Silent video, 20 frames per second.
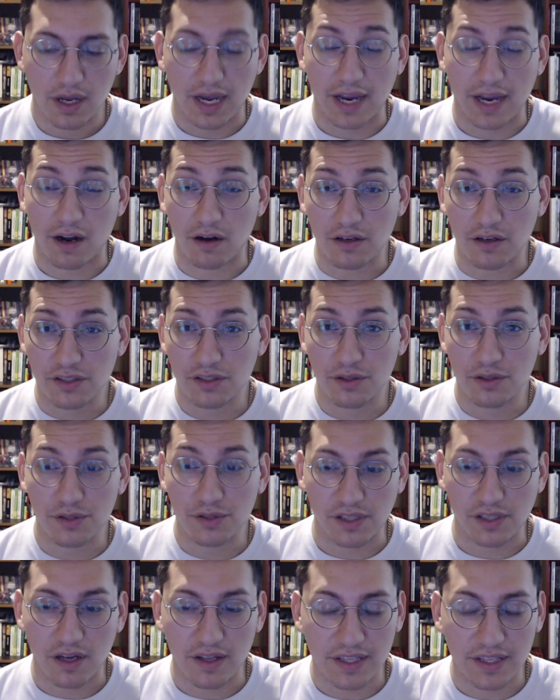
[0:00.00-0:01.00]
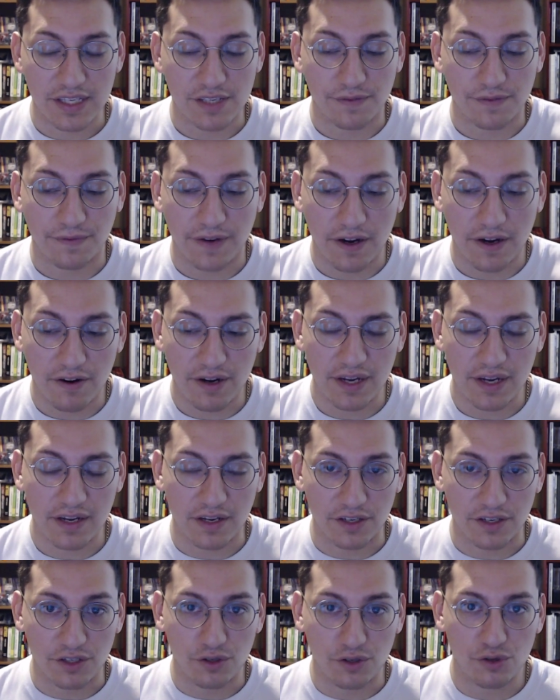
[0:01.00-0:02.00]
also saw this very
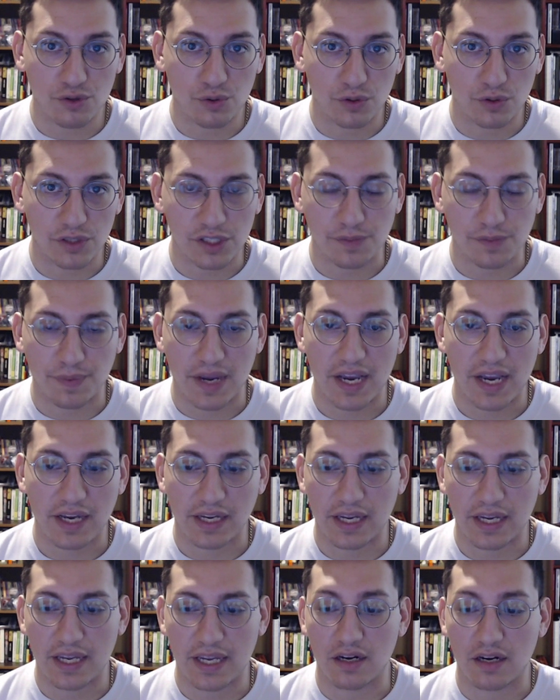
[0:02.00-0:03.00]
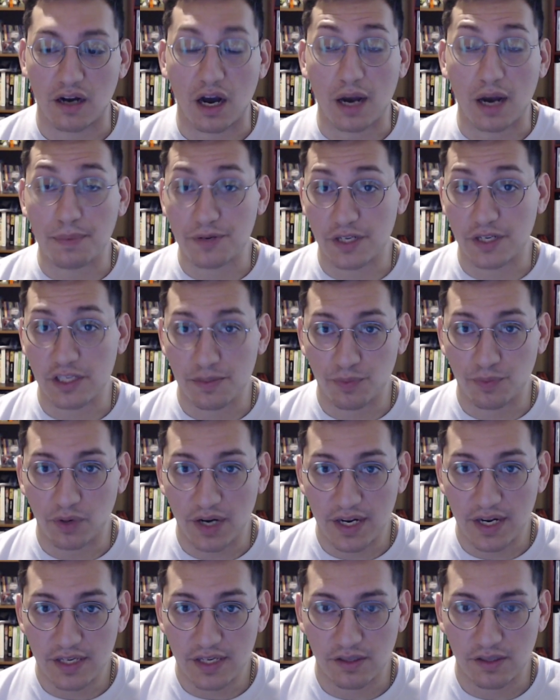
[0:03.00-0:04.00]
unusual spike in options
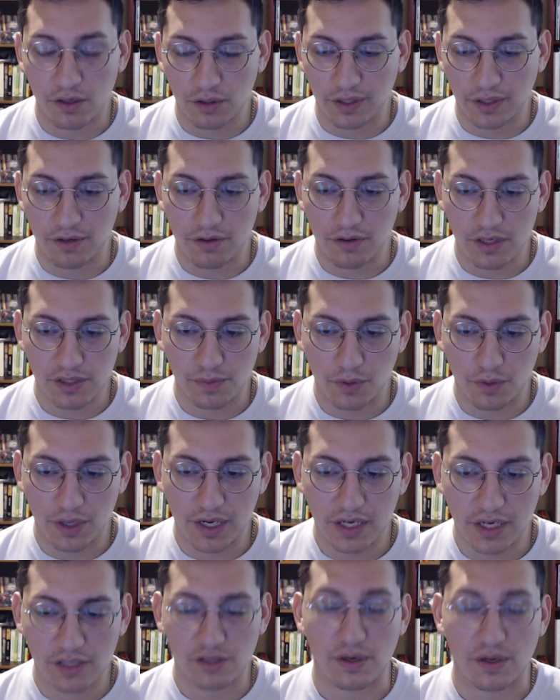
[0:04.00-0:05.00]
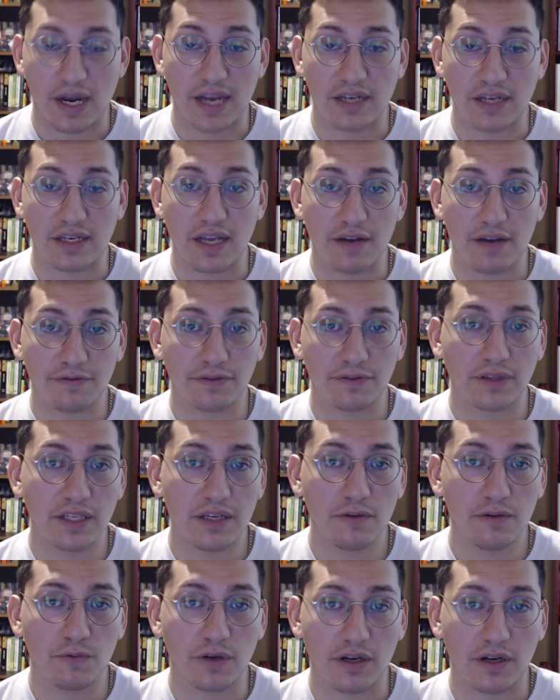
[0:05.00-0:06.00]
price earlier this morning, so I definitely
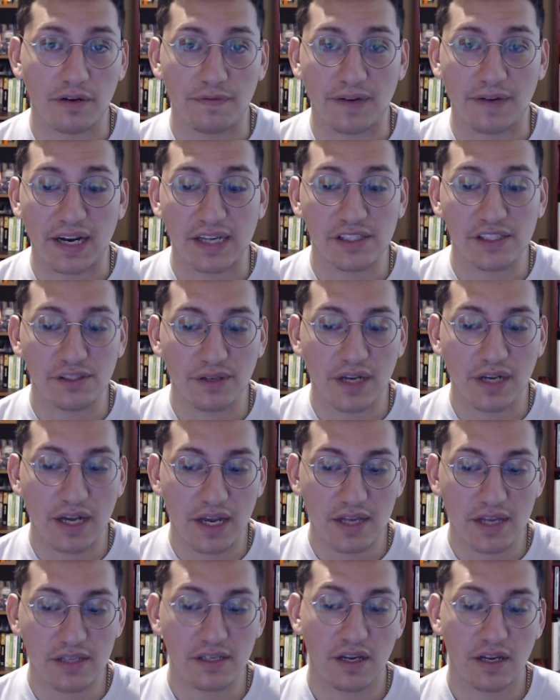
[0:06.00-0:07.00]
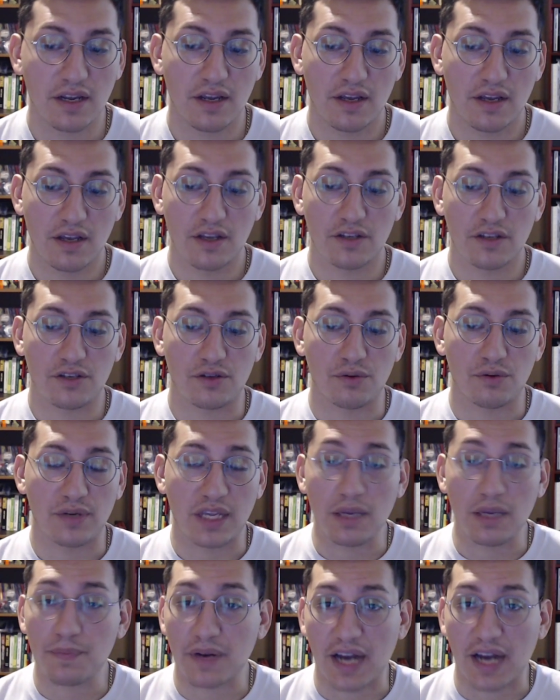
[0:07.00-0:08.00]
would advise you guys to
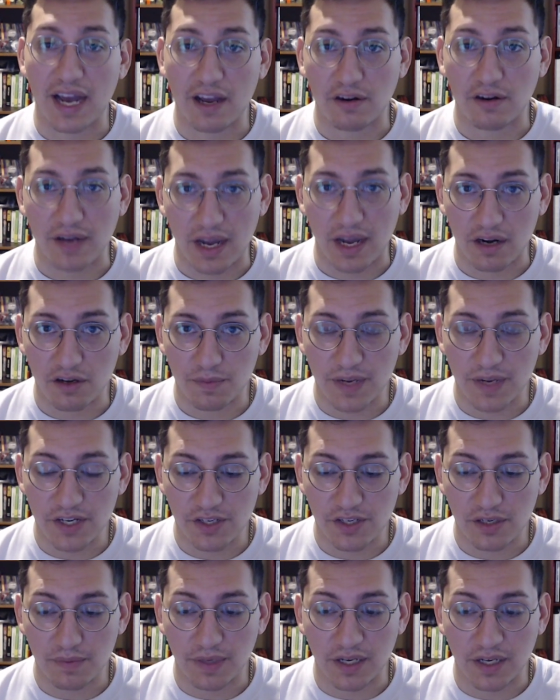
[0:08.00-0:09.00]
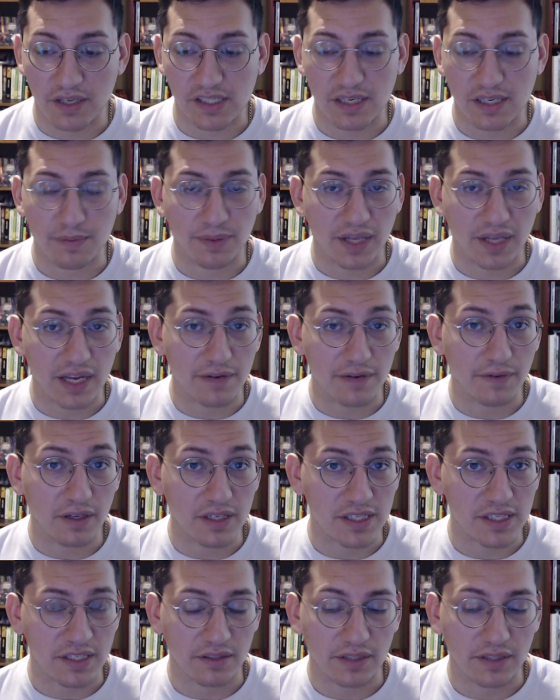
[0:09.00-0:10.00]
keep an eye on Nano Dimension because the implied
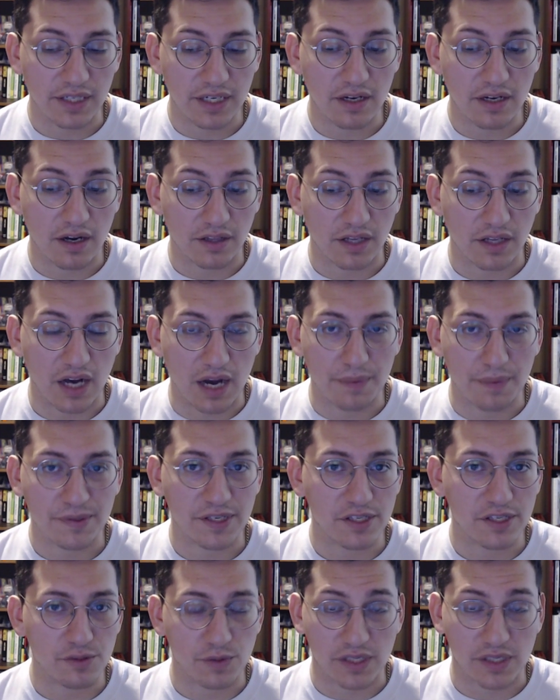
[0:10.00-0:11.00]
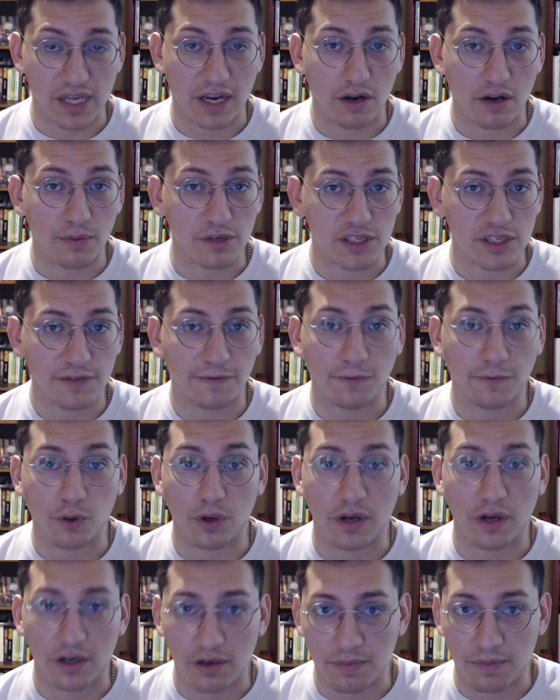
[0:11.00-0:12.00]
volatility on the options was like almost
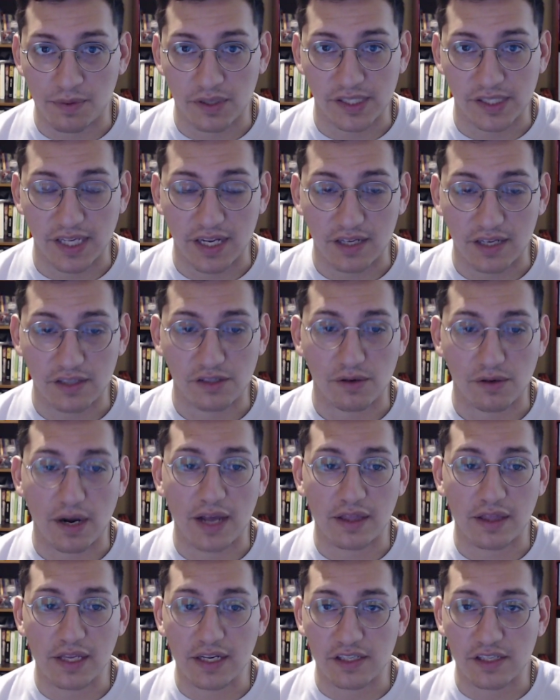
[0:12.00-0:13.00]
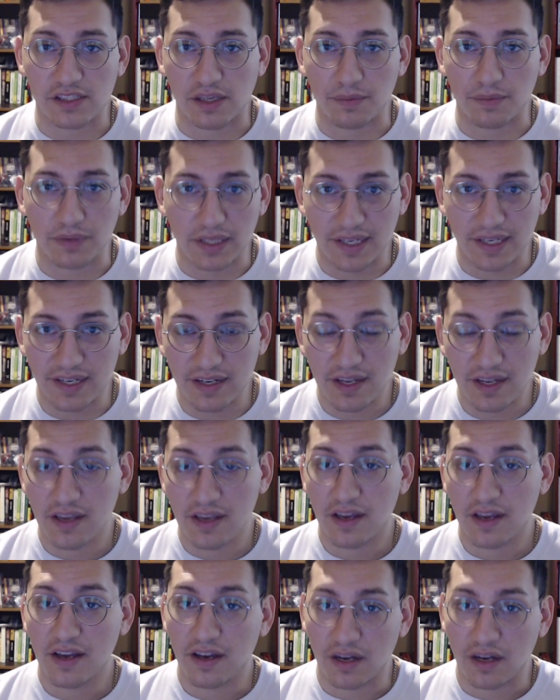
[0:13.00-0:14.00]
400%. So I think something
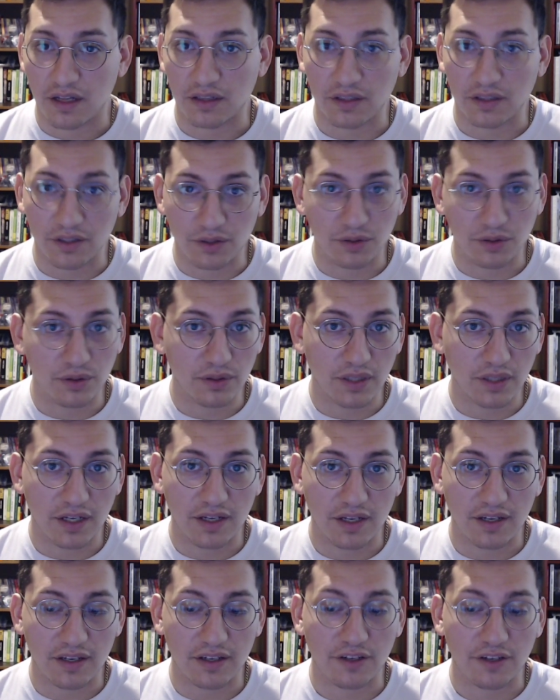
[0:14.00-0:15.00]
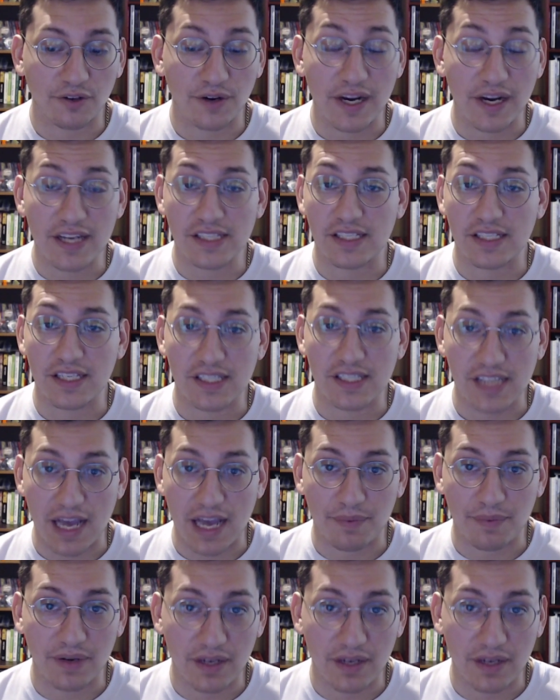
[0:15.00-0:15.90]
a little crazy is happening